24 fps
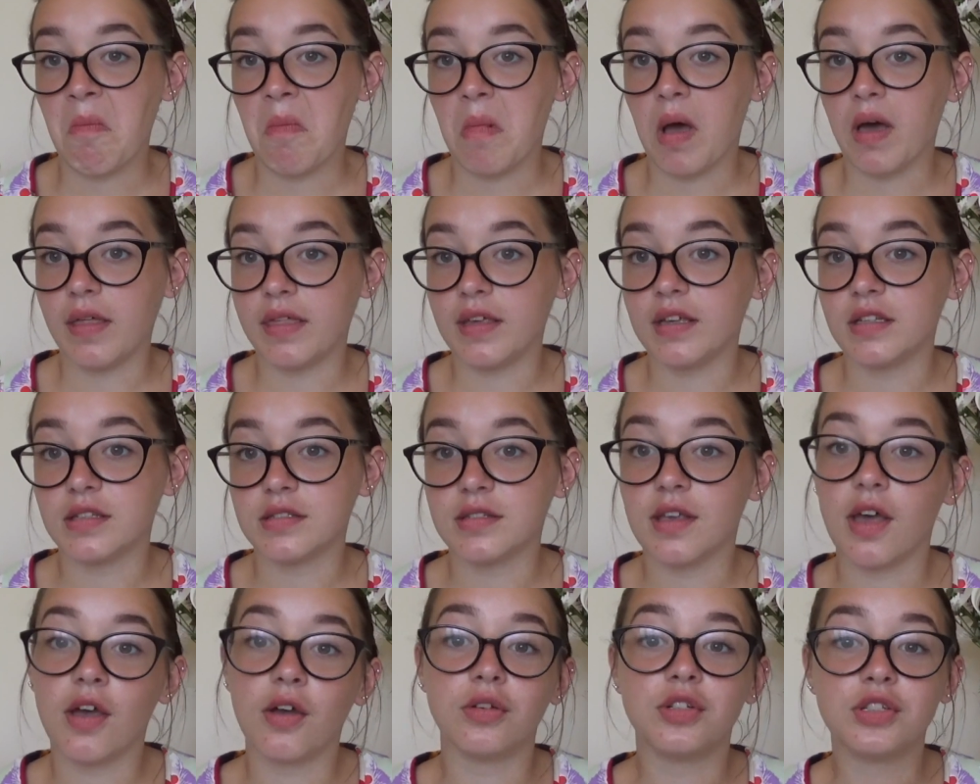I think
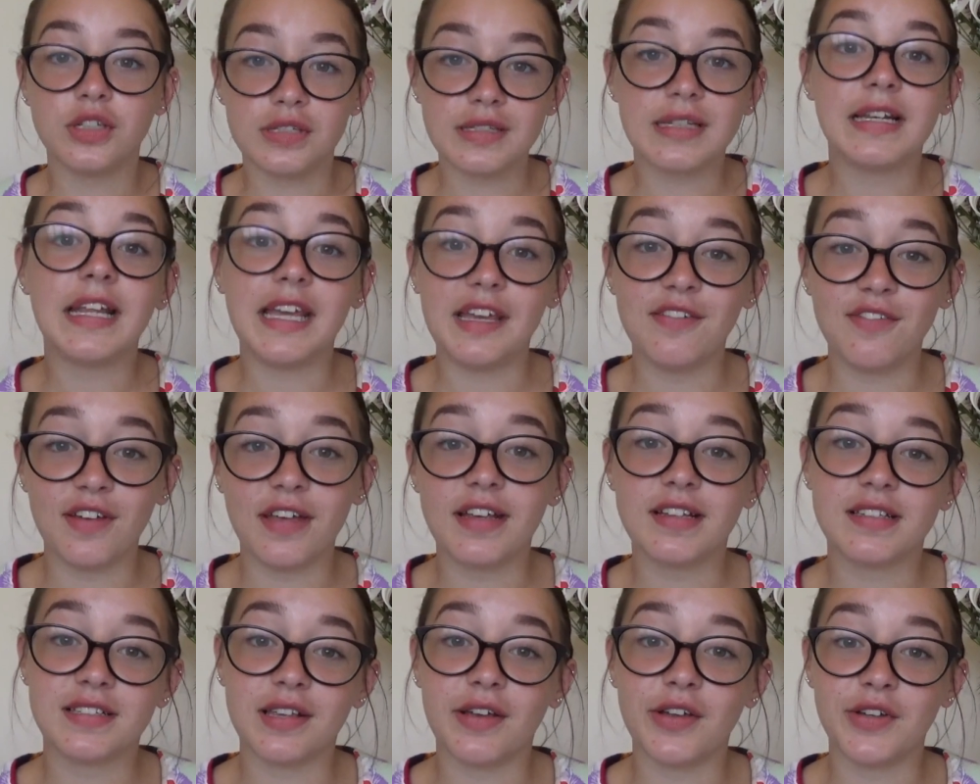so. Just
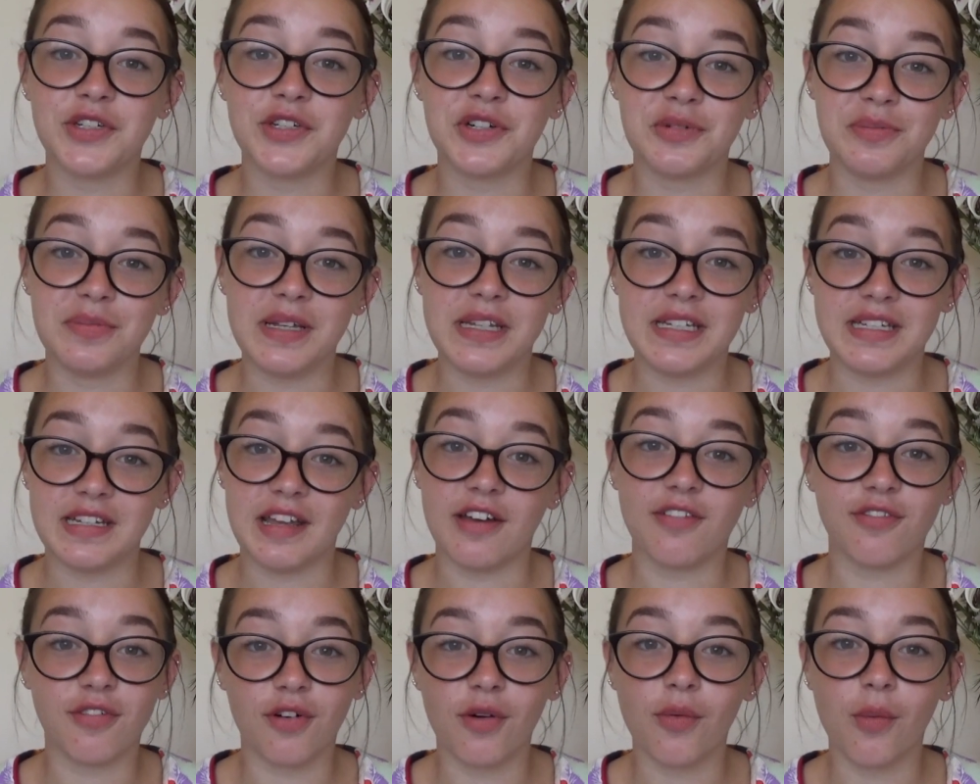leaving social
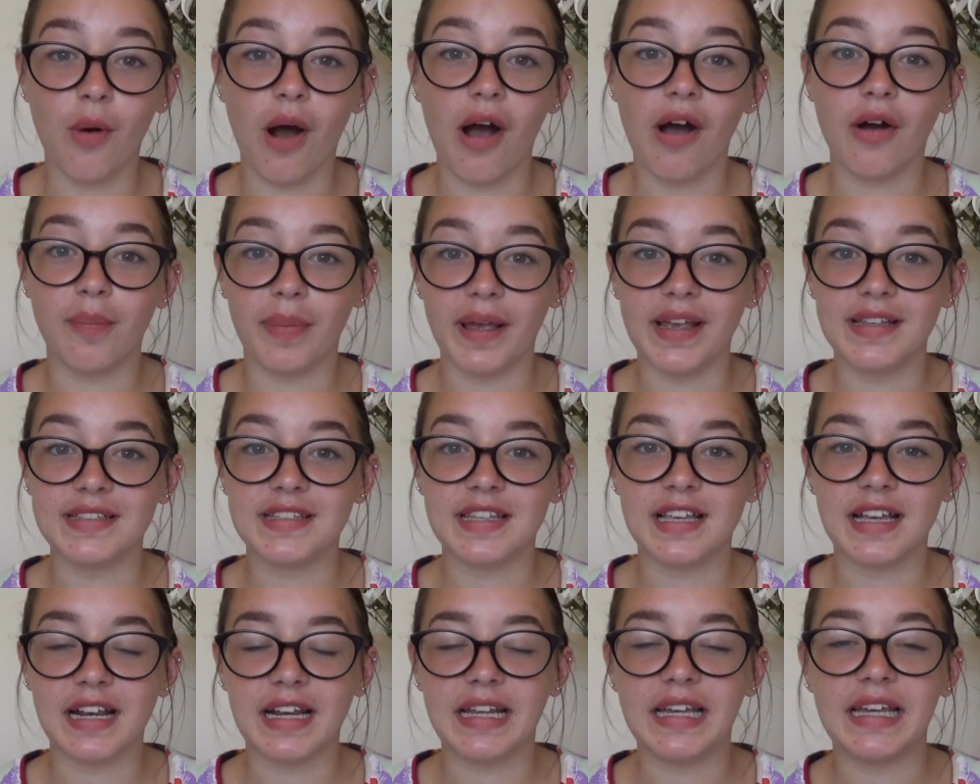media for a while,
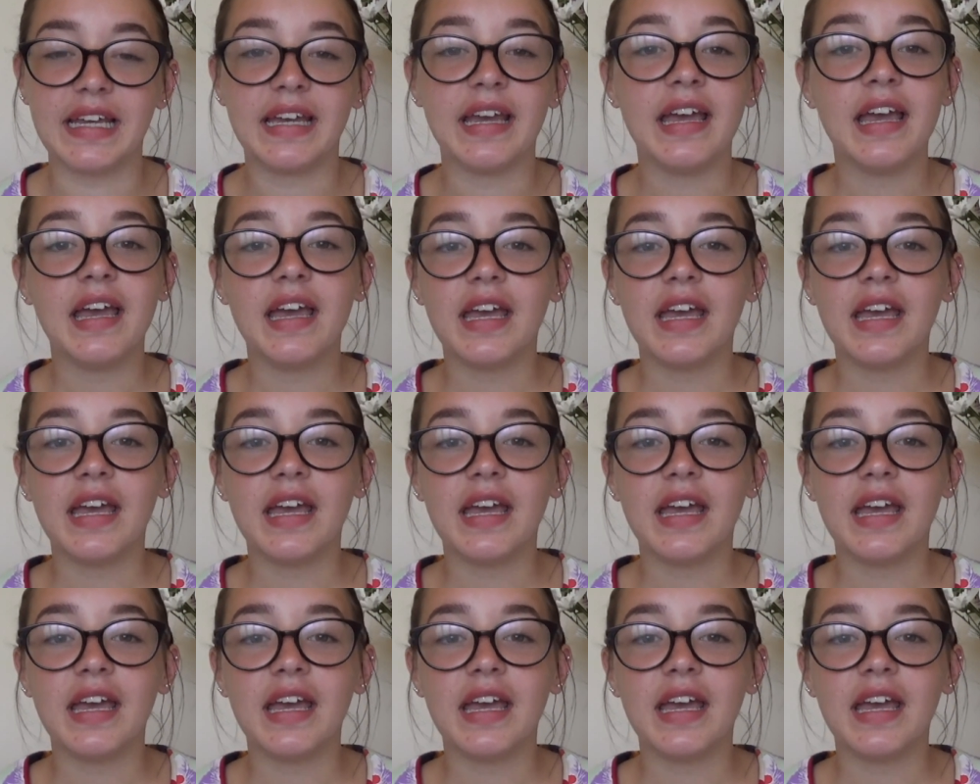basically.